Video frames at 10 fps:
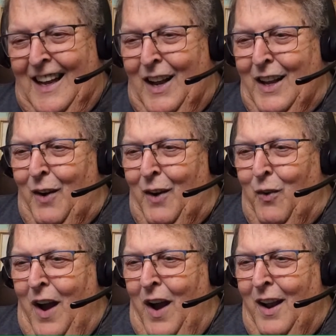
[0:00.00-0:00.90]

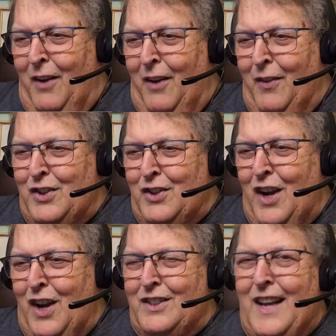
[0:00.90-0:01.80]
while I'm on the show
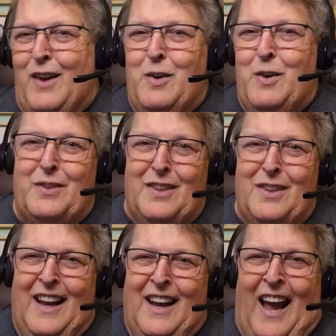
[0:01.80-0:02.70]
and say, oops,
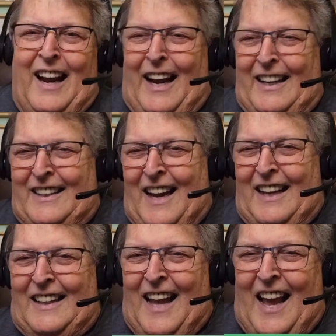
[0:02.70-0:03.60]
I got to
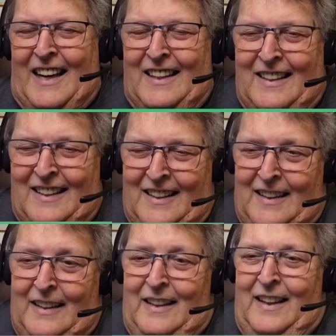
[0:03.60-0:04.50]
take that.
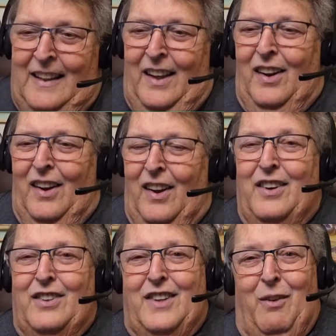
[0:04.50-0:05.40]
You'll
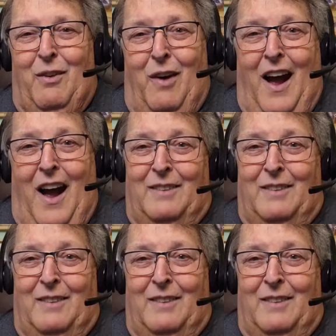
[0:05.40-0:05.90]
understand why.